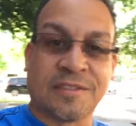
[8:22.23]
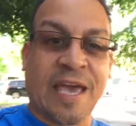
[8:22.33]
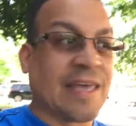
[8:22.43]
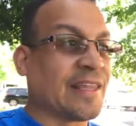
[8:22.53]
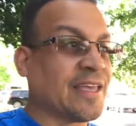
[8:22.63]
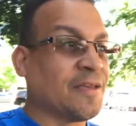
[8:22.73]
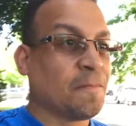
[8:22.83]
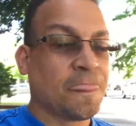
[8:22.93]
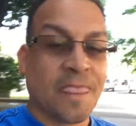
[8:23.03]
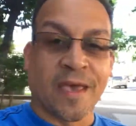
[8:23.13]
Daily,
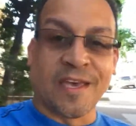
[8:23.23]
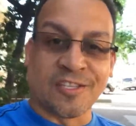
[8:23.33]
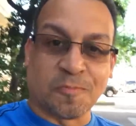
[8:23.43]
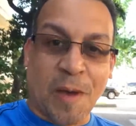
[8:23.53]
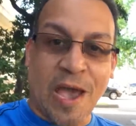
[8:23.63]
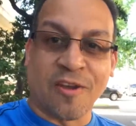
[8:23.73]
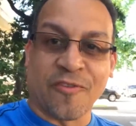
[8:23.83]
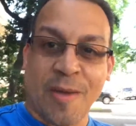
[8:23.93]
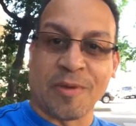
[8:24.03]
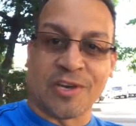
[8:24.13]
in spite
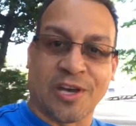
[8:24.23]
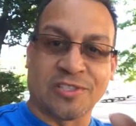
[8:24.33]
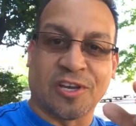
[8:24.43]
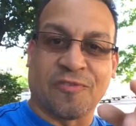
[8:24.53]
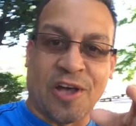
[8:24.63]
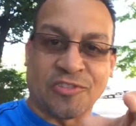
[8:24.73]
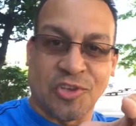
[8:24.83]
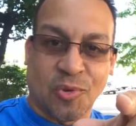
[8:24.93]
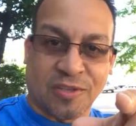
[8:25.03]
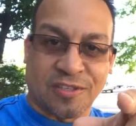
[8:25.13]
of and because of. I'll
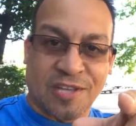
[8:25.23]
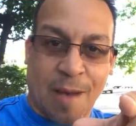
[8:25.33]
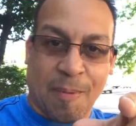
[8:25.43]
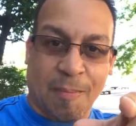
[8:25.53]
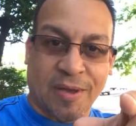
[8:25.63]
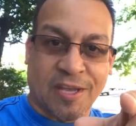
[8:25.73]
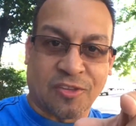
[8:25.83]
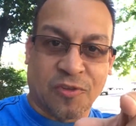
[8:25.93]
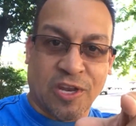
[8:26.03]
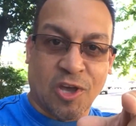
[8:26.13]
see you at the top of my
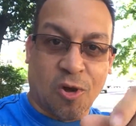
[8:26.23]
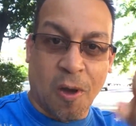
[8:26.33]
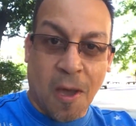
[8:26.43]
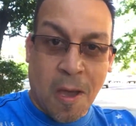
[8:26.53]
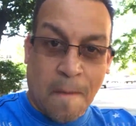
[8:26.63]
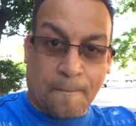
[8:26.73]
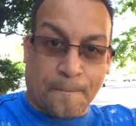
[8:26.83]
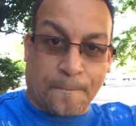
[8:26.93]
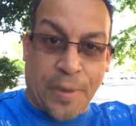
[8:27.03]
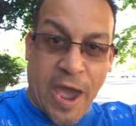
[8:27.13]
next video.
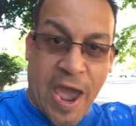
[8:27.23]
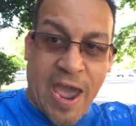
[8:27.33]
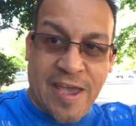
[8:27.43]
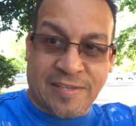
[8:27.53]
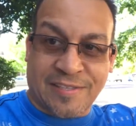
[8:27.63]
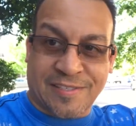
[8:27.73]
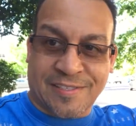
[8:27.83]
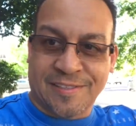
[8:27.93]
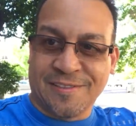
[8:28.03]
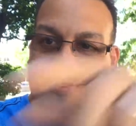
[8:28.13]
Peace!